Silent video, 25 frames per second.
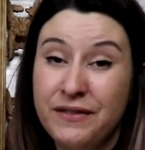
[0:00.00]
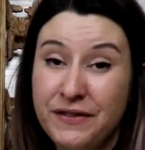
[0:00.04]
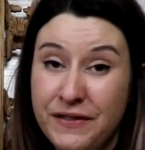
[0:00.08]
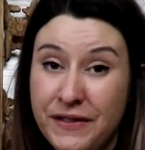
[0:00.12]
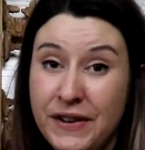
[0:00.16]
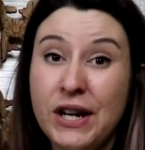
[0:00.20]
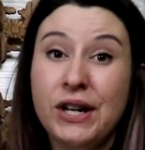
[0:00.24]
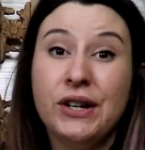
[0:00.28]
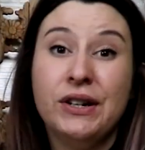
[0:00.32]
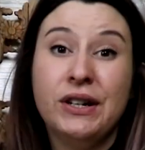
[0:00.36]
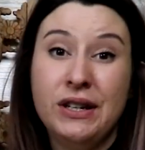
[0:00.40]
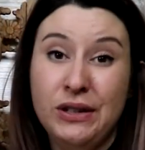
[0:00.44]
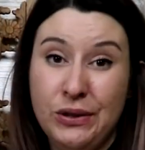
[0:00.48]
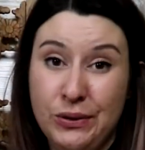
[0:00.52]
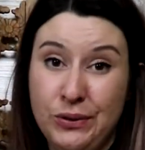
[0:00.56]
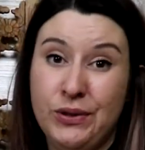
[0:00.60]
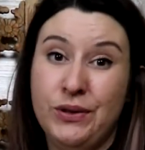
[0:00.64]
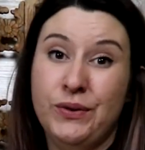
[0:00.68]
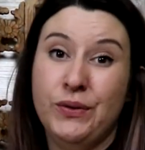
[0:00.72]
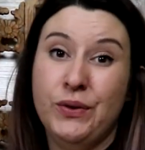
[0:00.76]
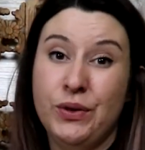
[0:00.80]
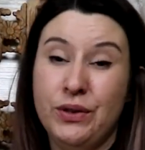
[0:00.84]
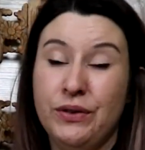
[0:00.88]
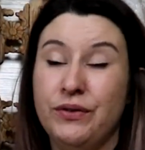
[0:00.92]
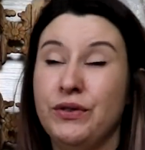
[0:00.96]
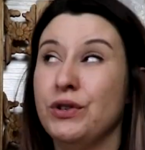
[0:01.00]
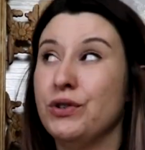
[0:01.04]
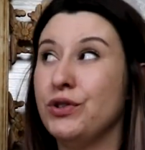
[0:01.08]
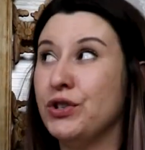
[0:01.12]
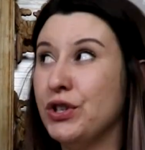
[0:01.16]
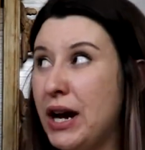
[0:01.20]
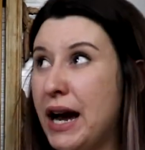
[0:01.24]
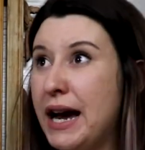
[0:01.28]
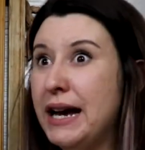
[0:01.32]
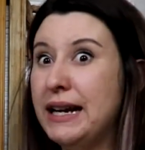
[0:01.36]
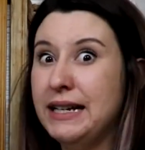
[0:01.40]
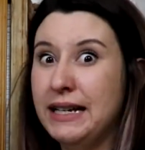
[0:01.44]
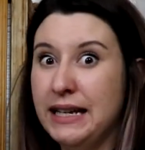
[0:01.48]
very useful if you're
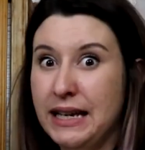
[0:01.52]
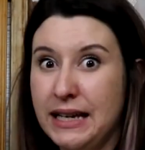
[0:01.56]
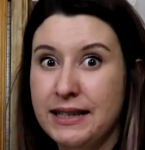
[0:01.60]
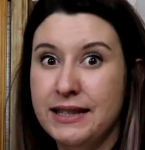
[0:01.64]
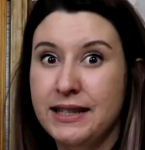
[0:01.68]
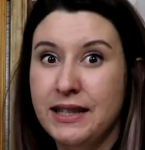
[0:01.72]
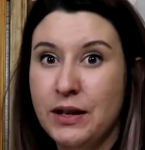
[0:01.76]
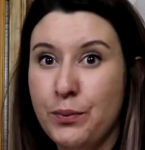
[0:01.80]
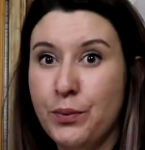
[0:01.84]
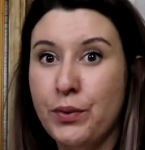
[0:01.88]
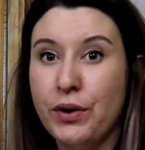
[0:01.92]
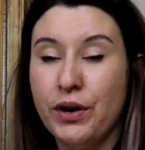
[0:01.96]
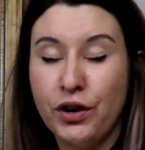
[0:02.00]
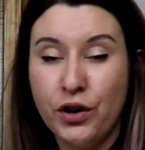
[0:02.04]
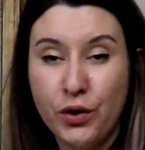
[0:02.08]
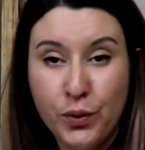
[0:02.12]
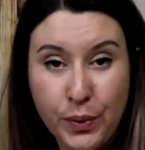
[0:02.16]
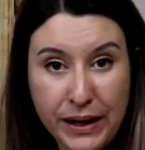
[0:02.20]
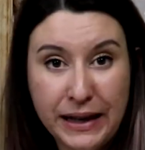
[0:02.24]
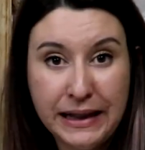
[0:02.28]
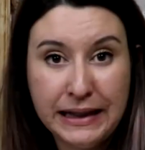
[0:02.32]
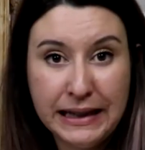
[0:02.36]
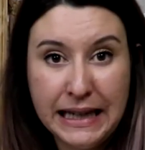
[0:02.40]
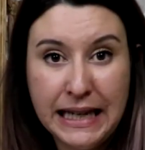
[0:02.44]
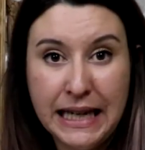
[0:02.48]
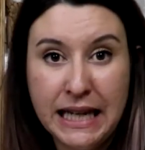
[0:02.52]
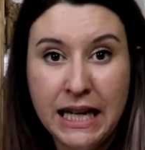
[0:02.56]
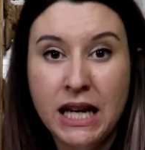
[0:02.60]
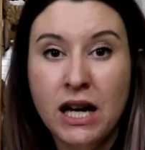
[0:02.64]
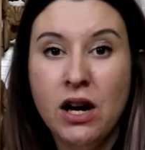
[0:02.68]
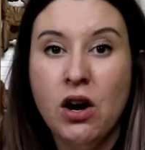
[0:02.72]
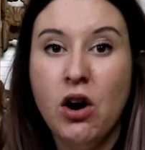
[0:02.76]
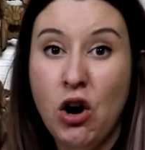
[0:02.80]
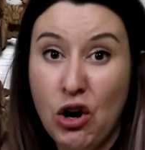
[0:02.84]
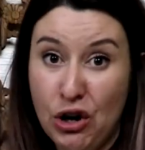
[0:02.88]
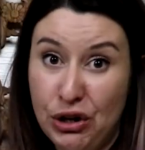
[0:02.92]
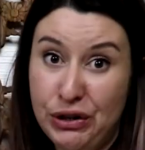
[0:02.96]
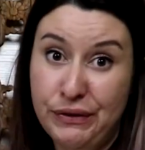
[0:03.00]
trying to get somewhere quickly
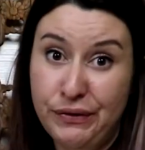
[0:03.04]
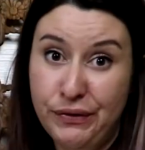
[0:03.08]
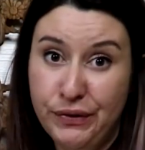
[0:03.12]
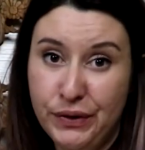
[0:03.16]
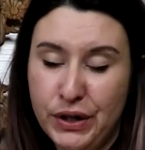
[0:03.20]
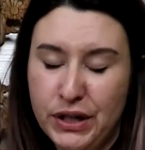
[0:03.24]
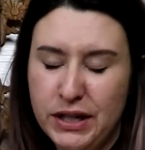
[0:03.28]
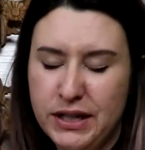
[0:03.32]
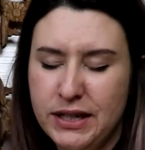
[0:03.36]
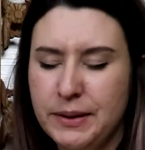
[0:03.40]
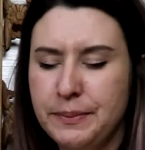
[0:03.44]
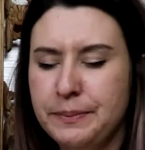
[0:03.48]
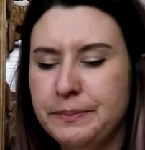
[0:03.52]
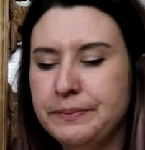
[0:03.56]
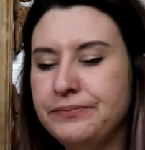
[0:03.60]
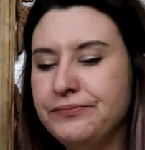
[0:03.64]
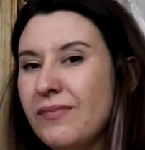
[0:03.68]
on foot.